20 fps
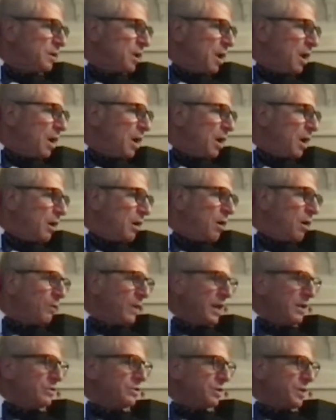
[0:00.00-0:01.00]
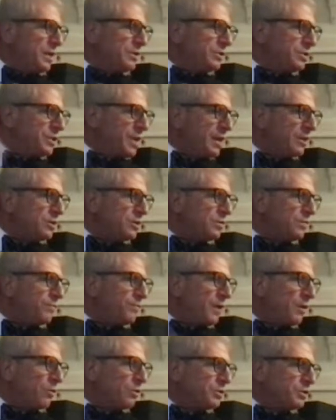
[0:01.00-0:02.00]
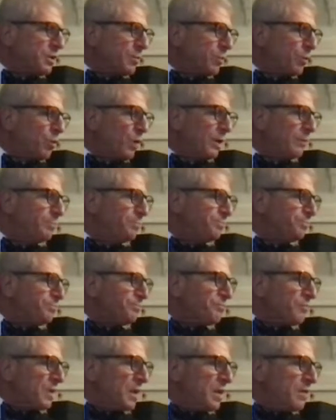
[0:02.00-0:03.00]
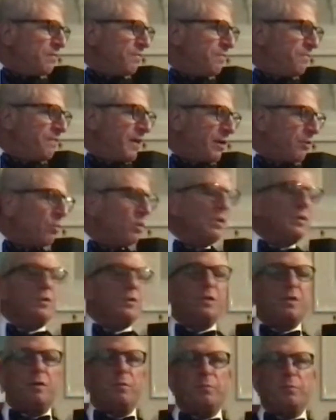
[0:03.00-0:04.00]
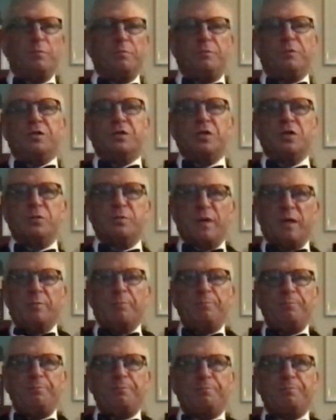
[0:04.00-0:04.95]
Okay, so that's Federalist number 1. In Federalist, excuse me,